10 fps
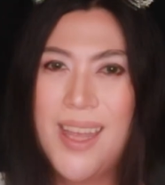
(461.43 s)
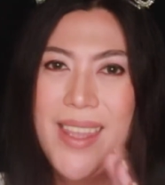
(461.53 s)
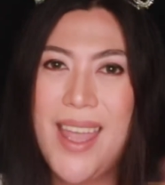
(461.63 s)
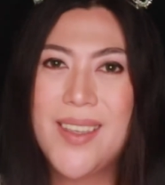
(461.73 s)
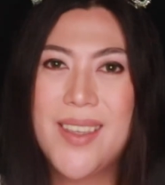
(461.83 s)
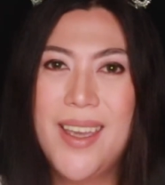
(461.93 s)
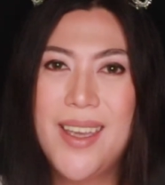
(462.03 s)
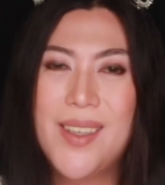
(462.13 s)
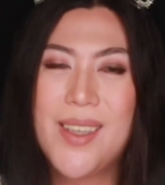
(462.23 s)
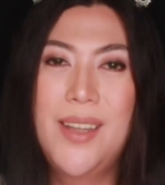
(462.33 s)
Next
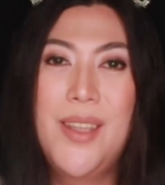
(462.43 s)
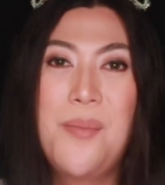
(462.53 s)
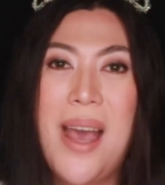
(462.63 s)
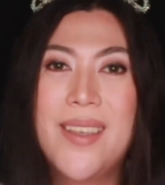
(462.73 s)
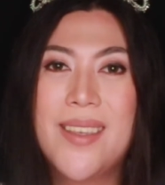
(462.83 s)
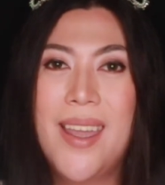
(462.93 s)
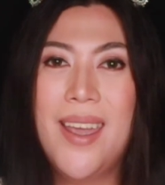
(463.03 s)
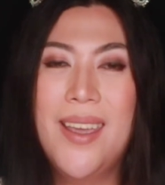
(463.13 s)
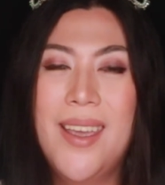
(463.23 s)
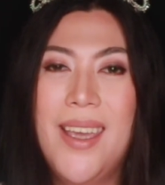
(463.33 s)
is
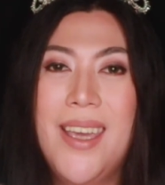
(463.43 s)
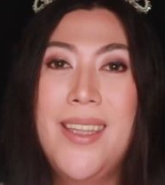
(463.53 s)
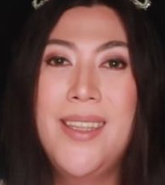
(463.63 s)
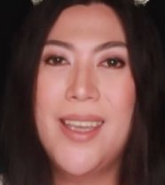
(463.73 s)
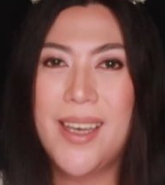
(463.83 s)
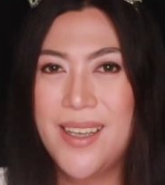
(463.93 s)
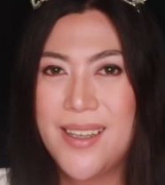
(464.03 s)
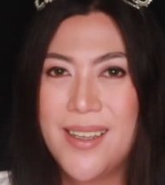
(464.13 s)
Namaste, India.